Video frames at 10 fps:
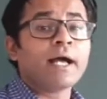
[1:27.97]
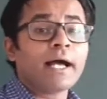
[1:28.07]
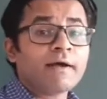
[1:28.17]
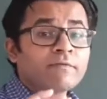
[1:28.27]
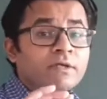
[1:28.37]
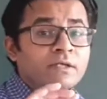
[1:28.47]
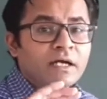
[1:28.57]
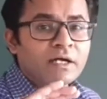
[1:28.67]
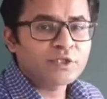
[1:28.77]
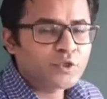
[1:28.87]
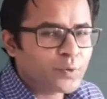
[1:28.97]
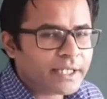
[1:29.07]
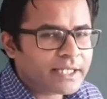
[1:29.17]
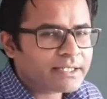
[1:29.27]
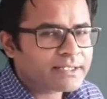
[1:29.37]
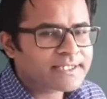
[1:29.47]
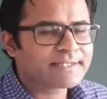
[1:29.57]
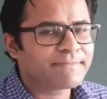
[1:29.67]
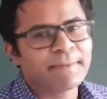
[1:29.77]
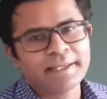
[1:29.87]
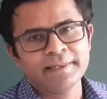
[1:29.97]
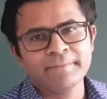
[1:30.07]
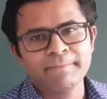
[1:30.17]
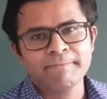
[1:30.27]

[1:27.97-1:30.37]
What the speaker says: have a unique smell.